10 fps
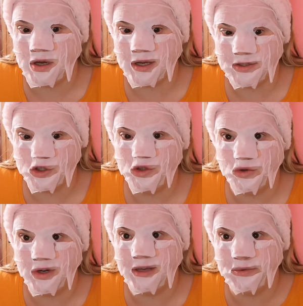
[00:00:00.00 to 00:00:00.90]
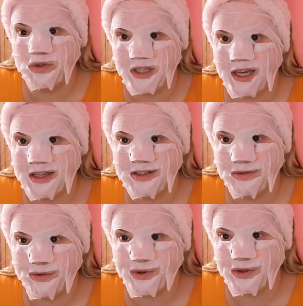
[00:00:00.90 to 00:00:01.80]
and you're able to get
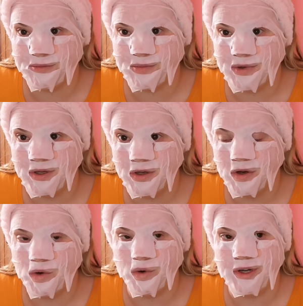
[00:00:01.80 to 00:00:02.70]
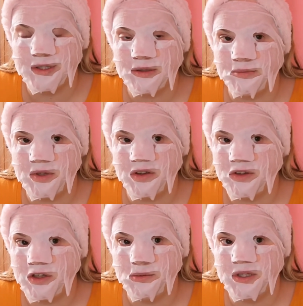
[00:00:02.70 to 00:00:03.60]
it for them. Or it's something
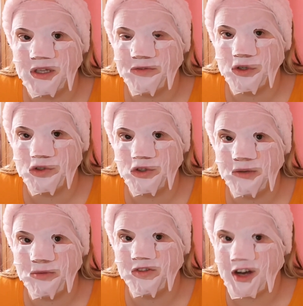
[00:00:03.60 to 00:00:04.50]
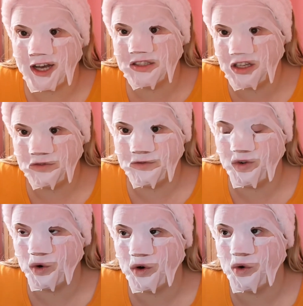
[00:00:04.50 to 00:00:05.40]
that they would never dream of asking
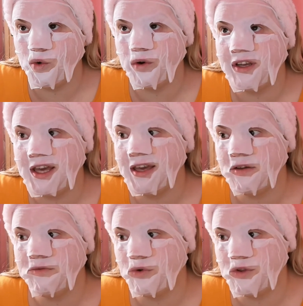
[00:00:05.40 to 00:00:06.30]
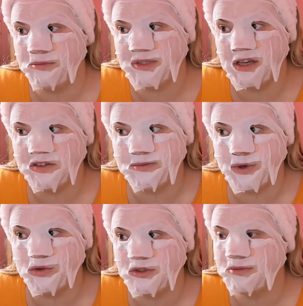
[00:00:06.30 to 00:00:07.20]
for or getting for themselves
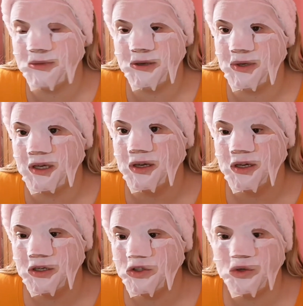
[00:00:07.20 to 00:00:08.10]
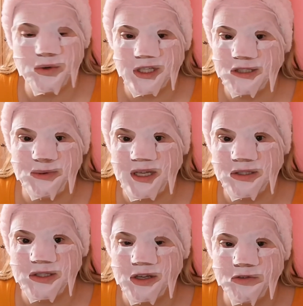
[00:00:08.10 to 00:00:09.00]
because it's maybe too
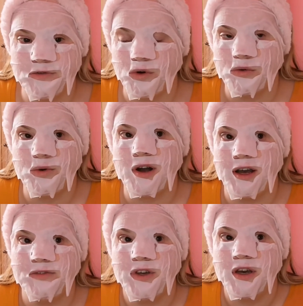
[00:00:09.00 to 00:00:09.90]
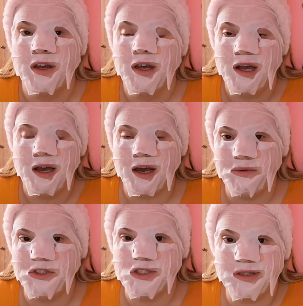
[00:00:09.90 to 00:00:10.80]
expensive or what have you. I
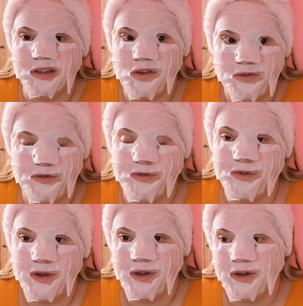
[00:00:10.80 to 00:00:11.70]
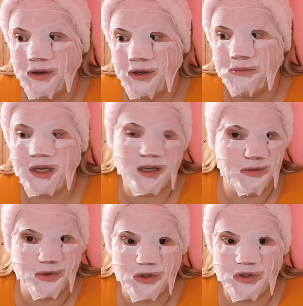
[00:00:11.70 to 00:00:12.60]
would just love being
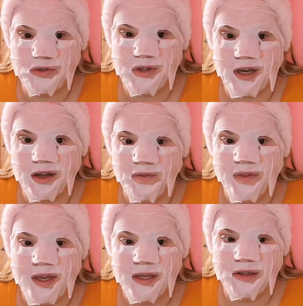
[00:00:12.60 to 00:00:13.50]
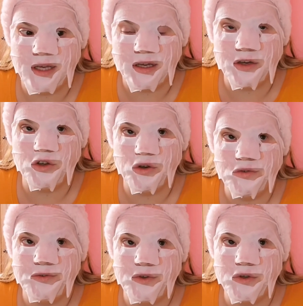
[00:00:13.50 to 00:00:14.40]
able to do that. Like a
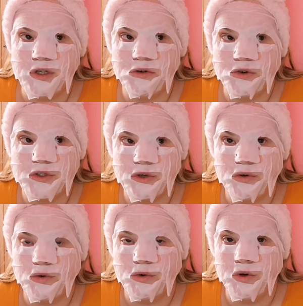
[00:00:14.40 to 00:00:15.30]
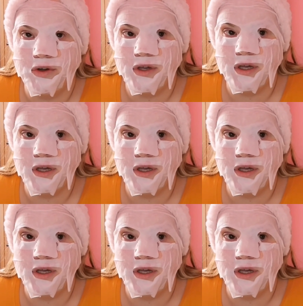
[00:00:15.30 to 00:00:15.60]
good few years ago,